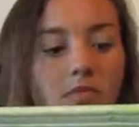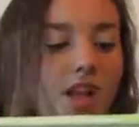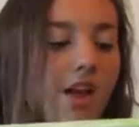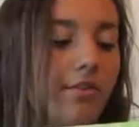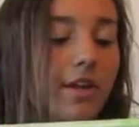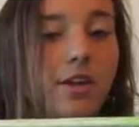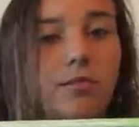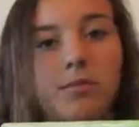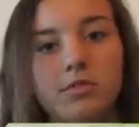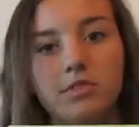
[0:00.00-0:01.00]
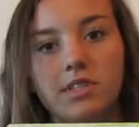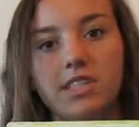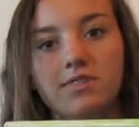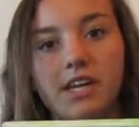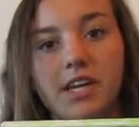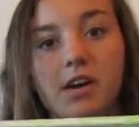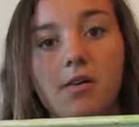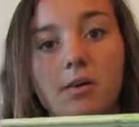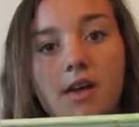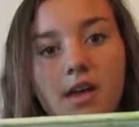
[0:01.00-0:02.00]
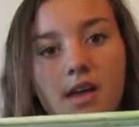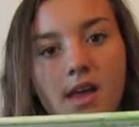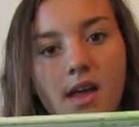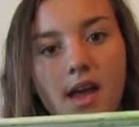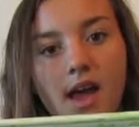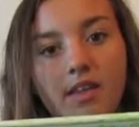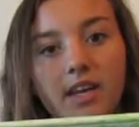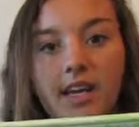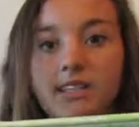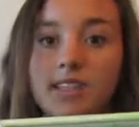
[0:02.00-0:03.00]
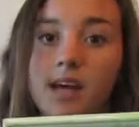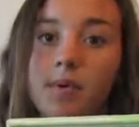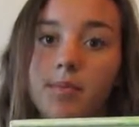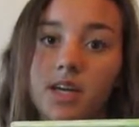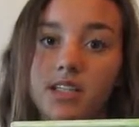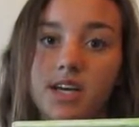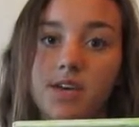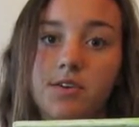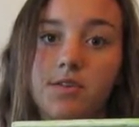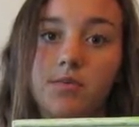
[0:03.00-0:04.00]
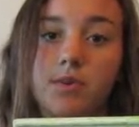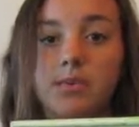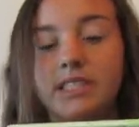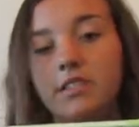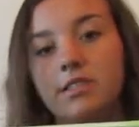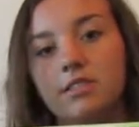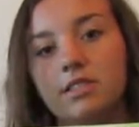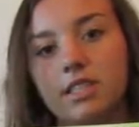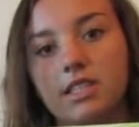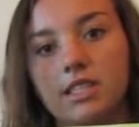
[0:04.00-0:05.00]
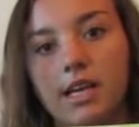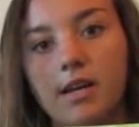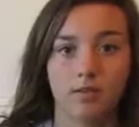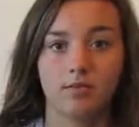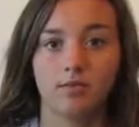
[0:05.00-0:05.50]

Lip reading: I really hope you enjoy this video, and the next step I'm going to tell you what materials you need to get.